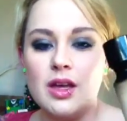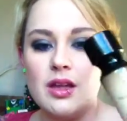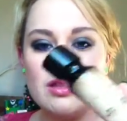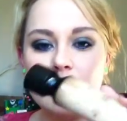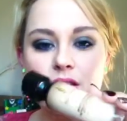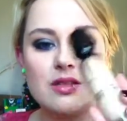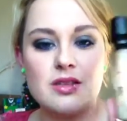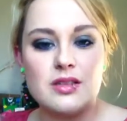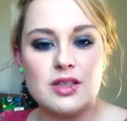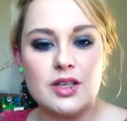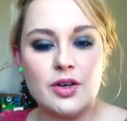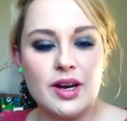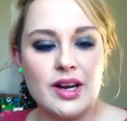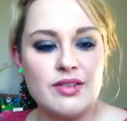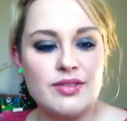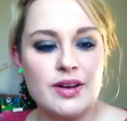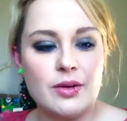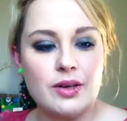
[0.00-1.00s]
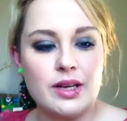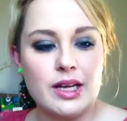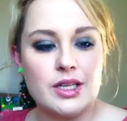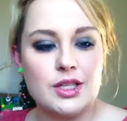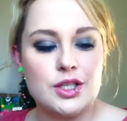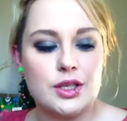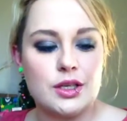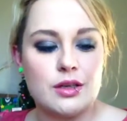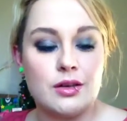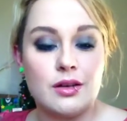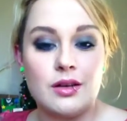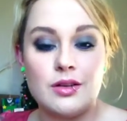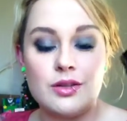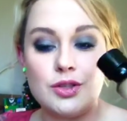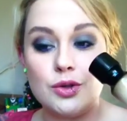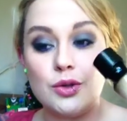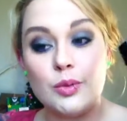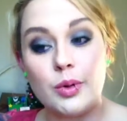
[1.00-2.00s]
This is a great foundation
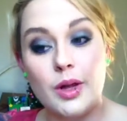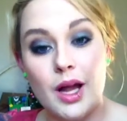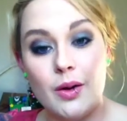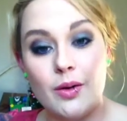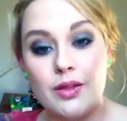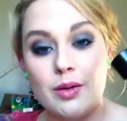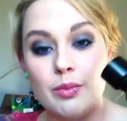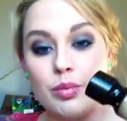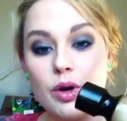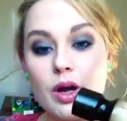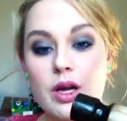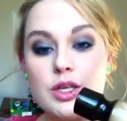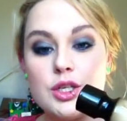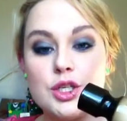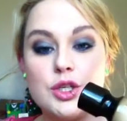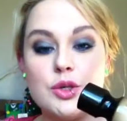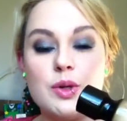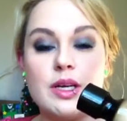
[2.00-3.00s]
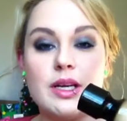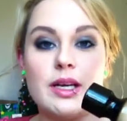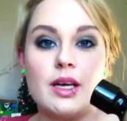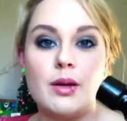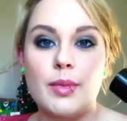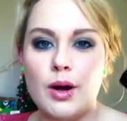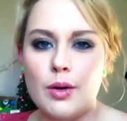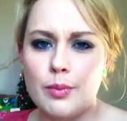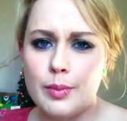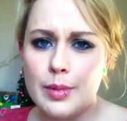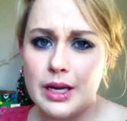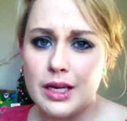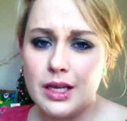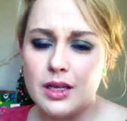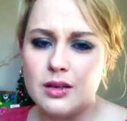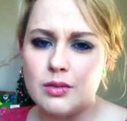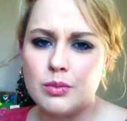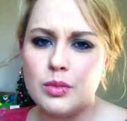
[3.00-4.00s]
to apply with a brush. You can get about
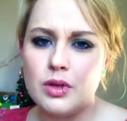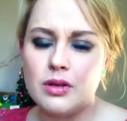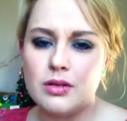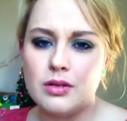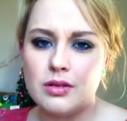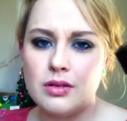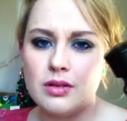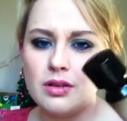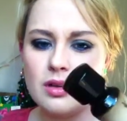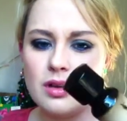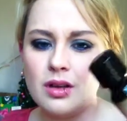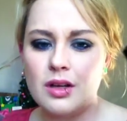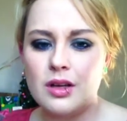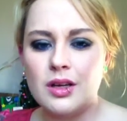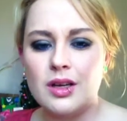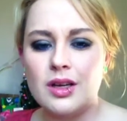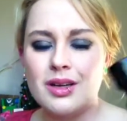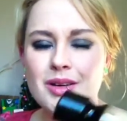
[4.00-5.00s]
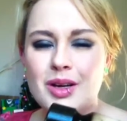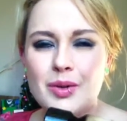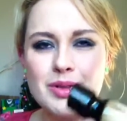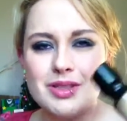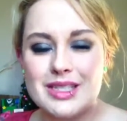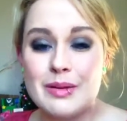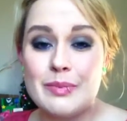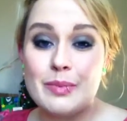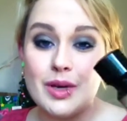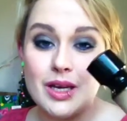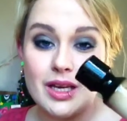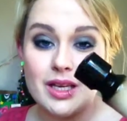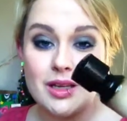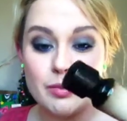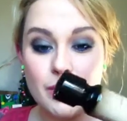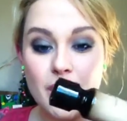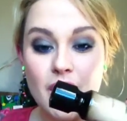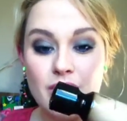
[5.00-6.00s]
medium, I would say
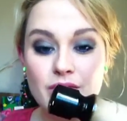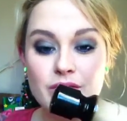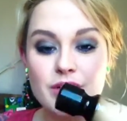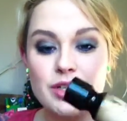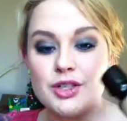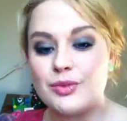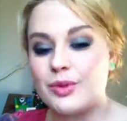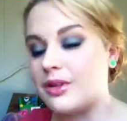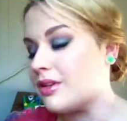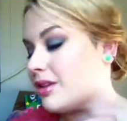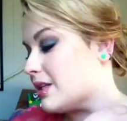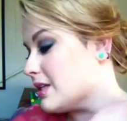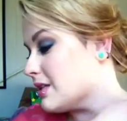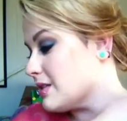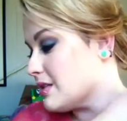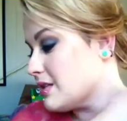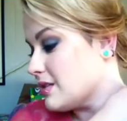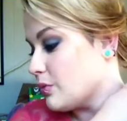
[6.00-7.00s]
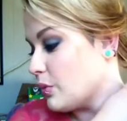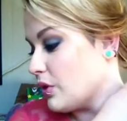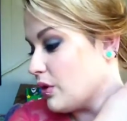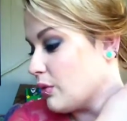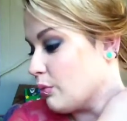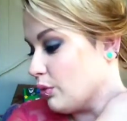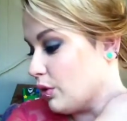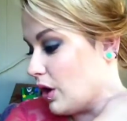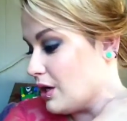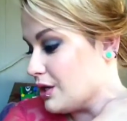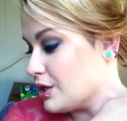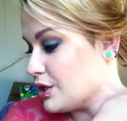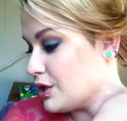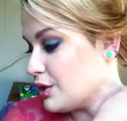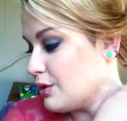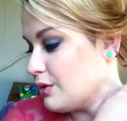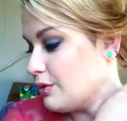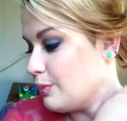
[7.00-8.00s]
medium coverage with this with a
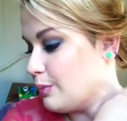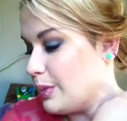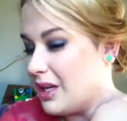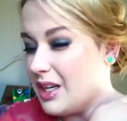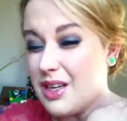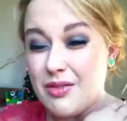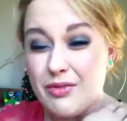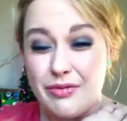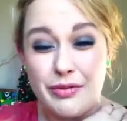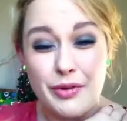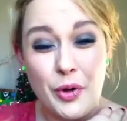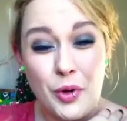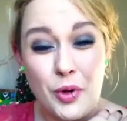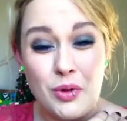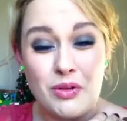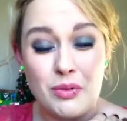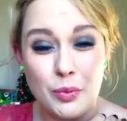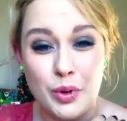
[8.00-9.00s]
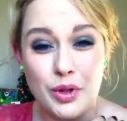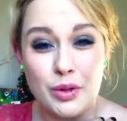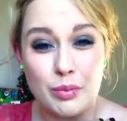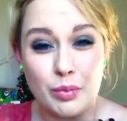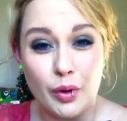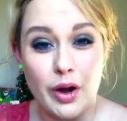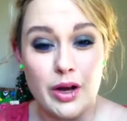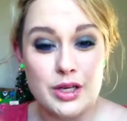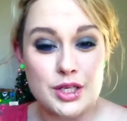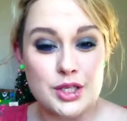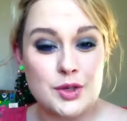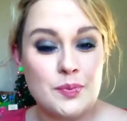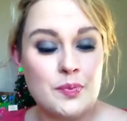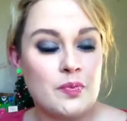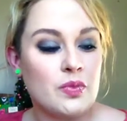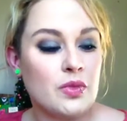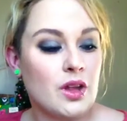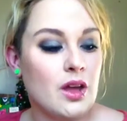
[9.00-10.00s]
brush, medium full with a brush.
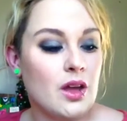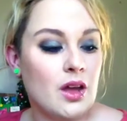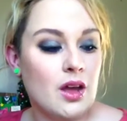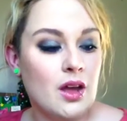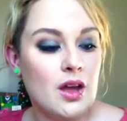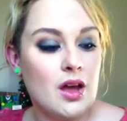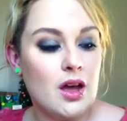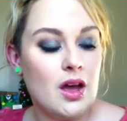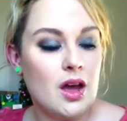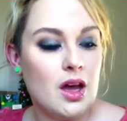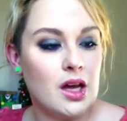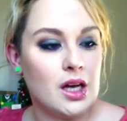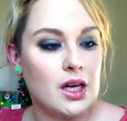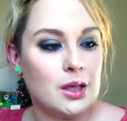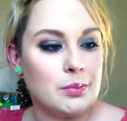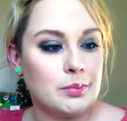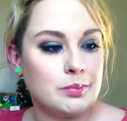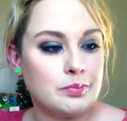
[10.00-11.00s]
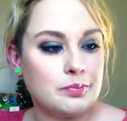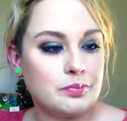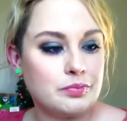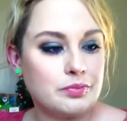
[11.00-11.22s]
But